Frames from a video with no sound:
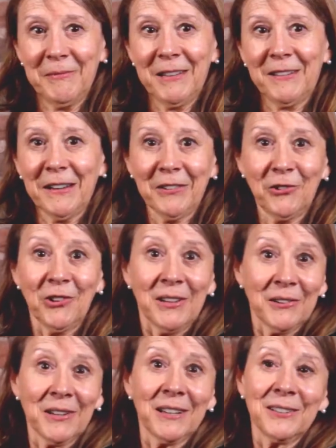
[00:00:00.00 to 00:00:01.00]
it's
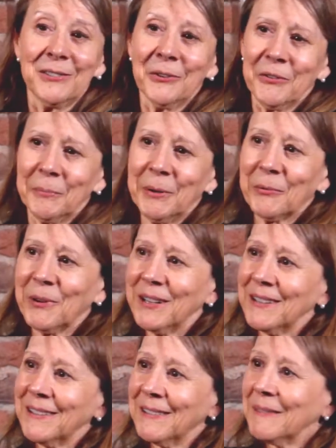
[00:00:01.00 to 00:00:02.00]
engineering and you don't spell
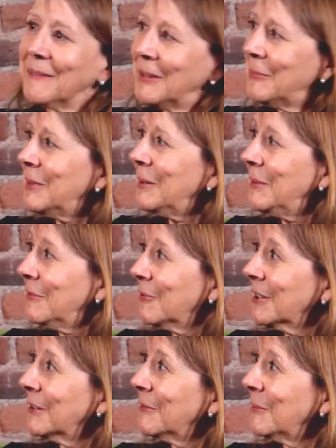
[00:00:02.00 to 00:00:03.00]
right, it may be
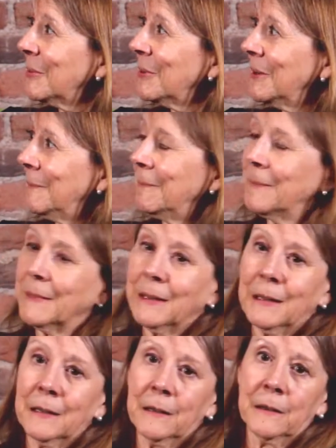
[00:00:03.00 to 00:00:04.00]
forgivable.
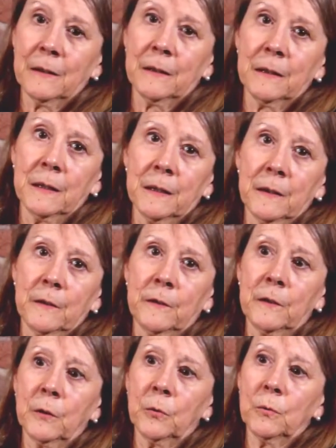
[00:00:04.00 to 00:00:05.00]

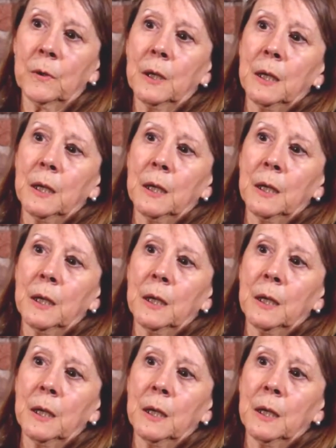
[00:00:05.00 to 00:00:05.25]
So